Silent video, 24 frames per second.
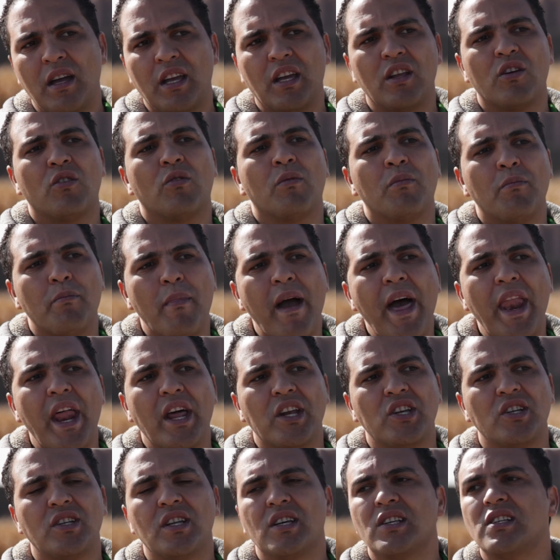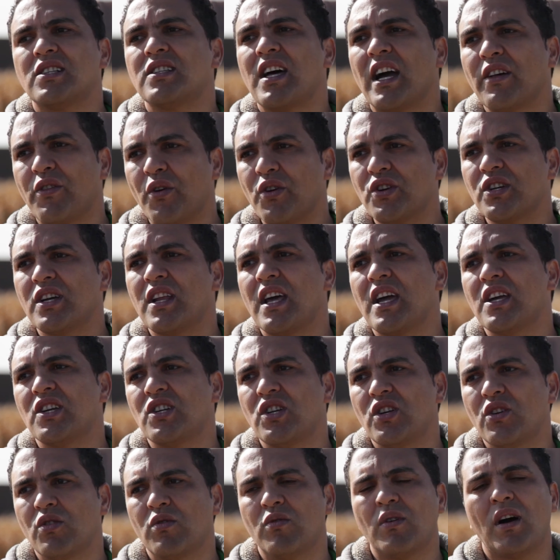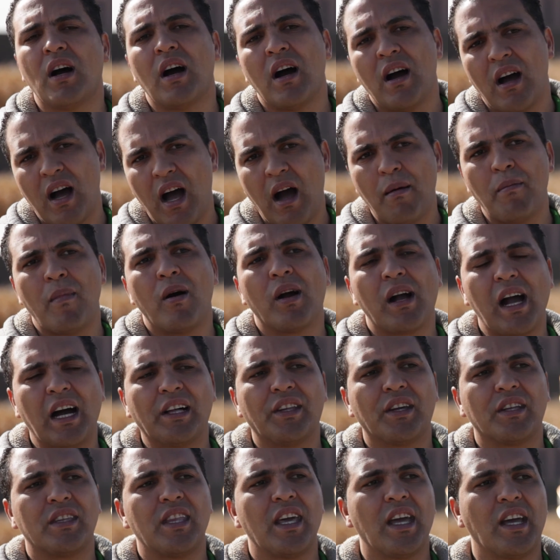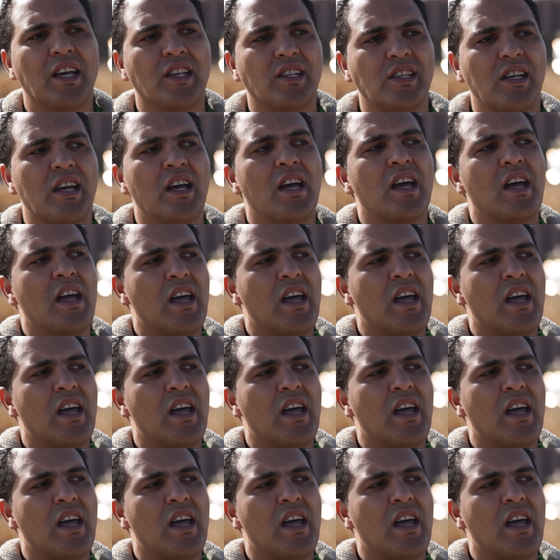you know, manage this nitrogen issue, among other things.